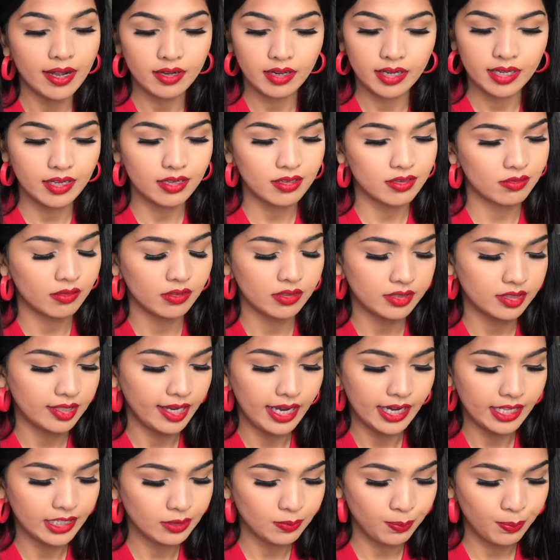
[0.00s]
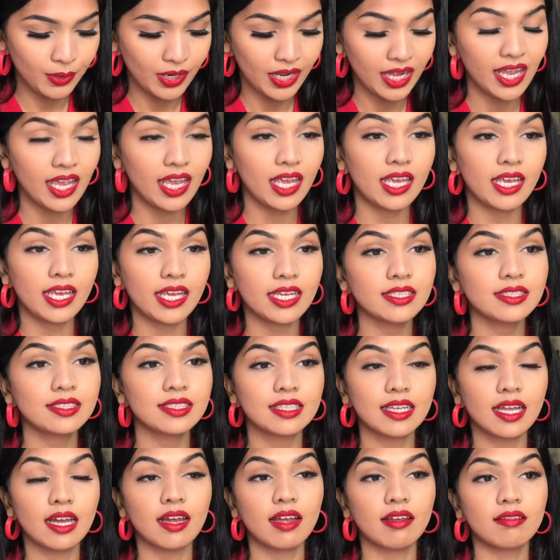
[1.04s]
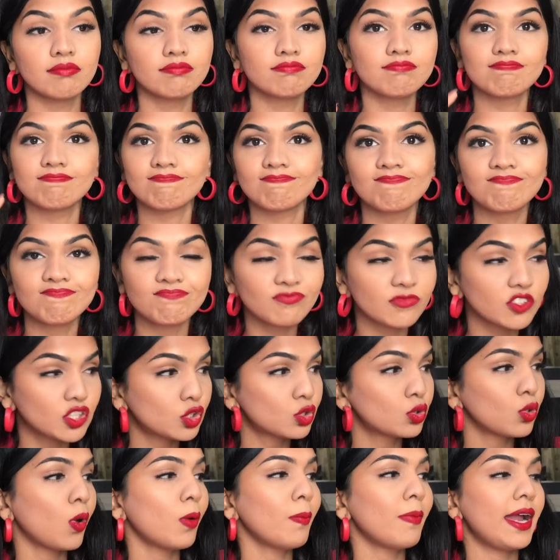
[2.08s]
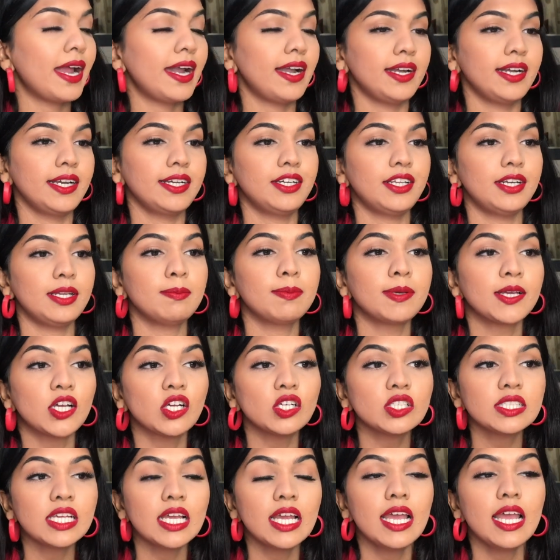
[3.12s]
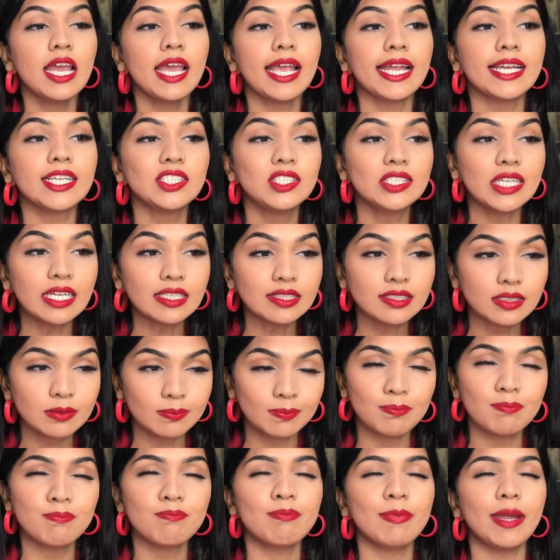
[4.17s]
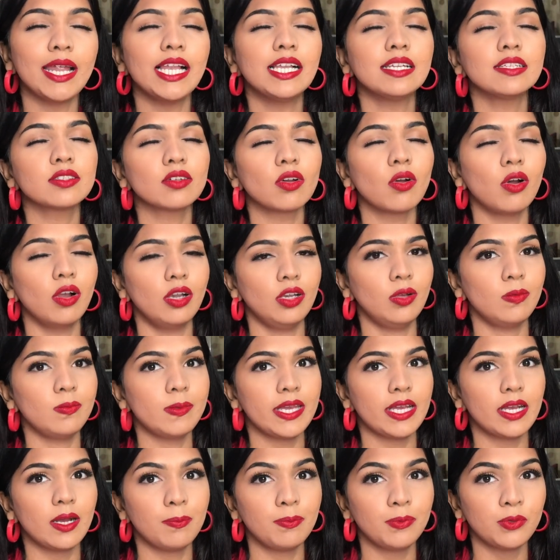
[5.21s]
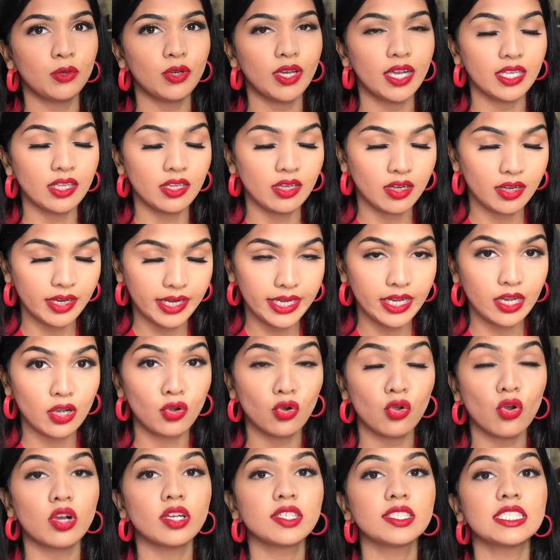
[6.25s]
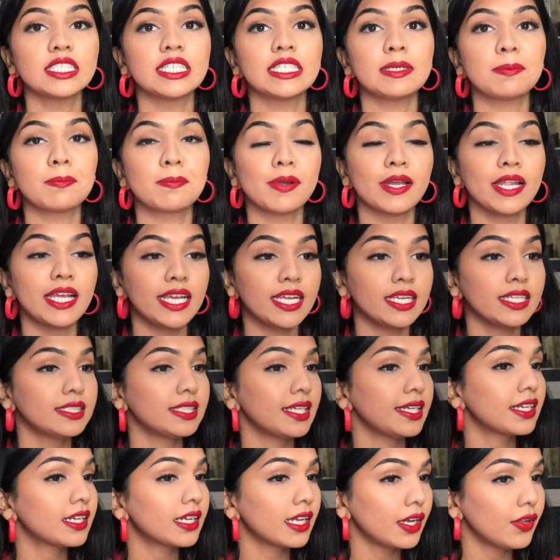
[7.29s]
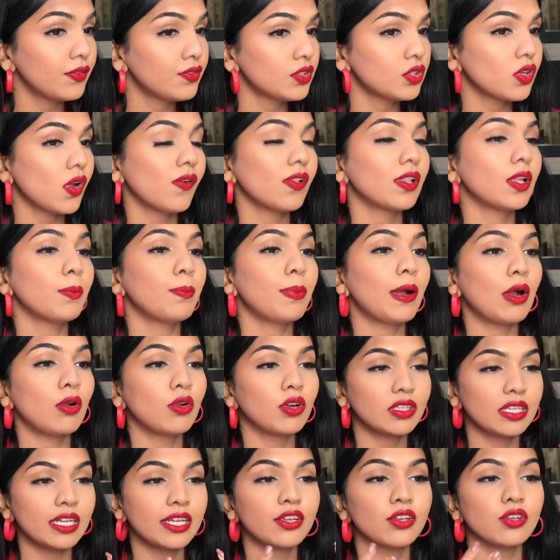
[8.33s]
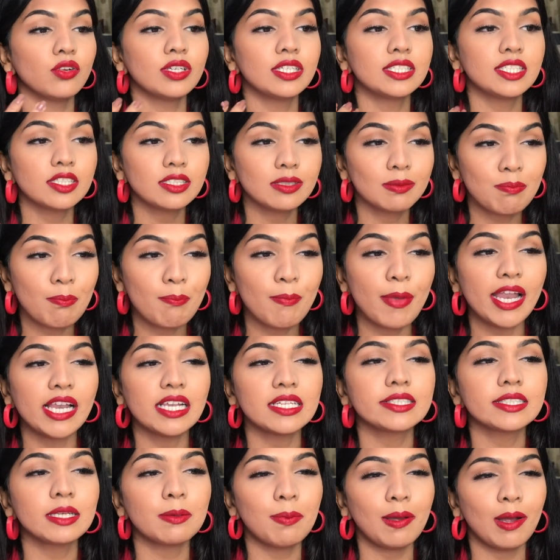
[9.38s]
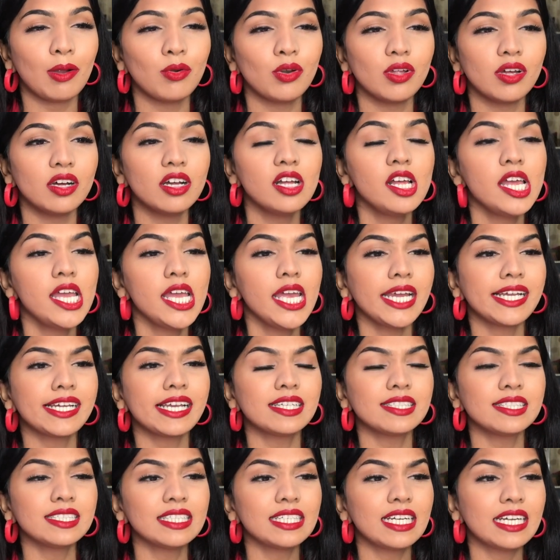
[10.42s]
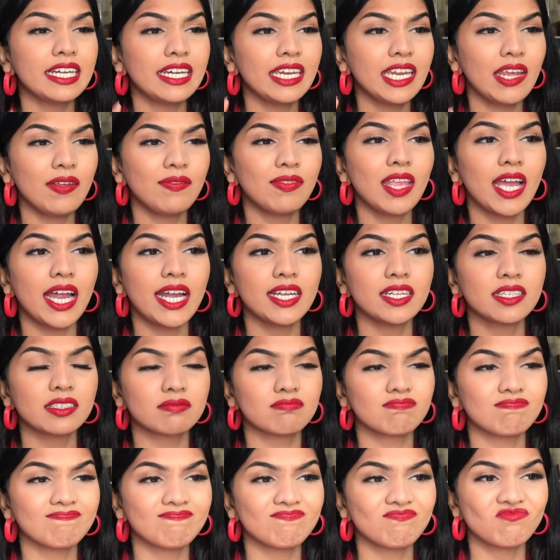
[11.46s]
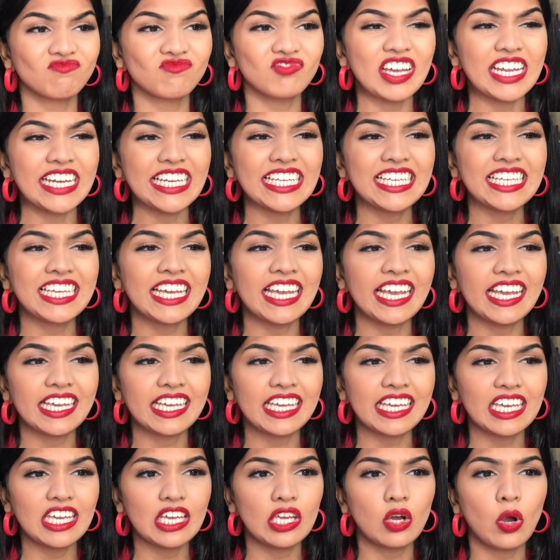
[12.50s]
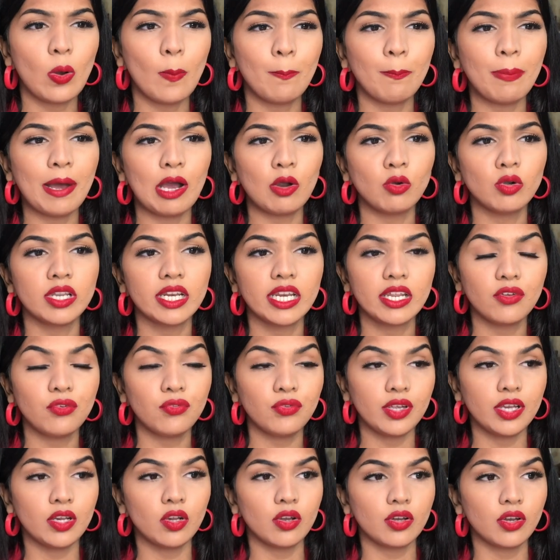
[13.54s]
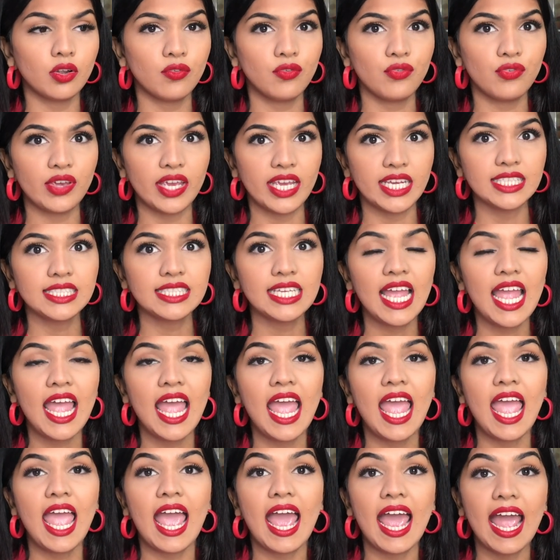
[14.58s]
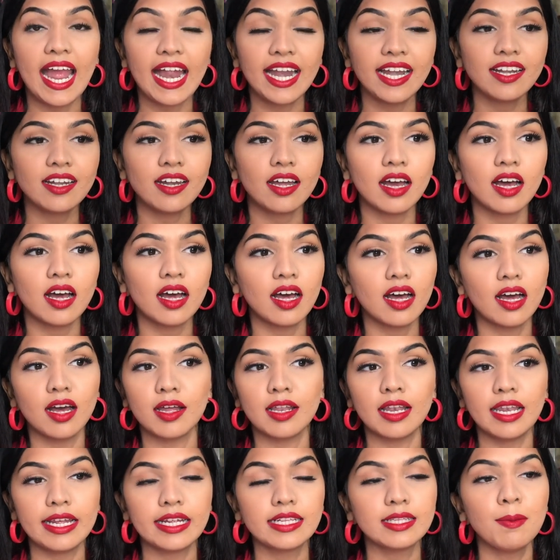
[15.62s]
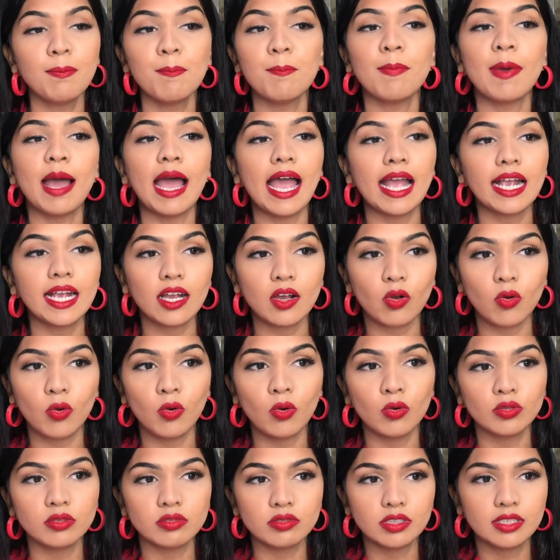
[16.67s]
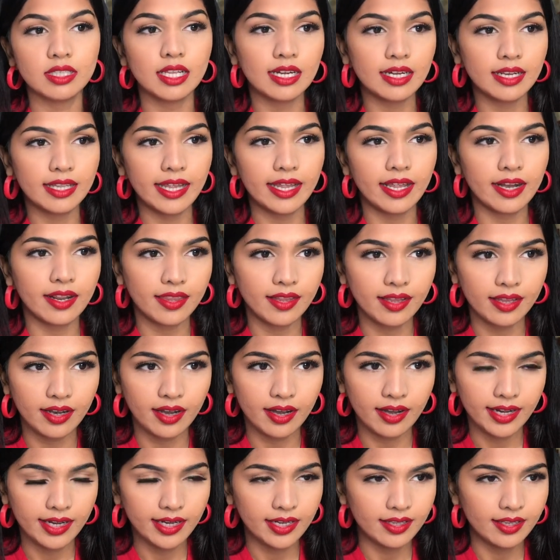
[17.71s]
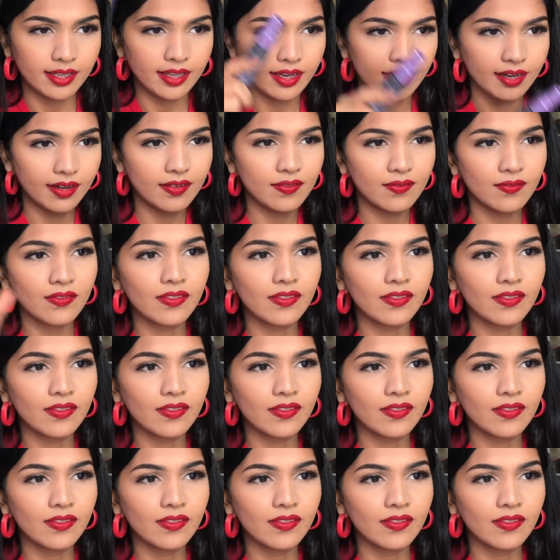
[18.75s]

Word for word: like setting spray is so mandatory because it just melts all your makeup together it locks it in place it lifts all the powders like you know it just melts the powder it doesn't leave that very cakey or powdery feel on your face and uh like the mac oh they're there they're right there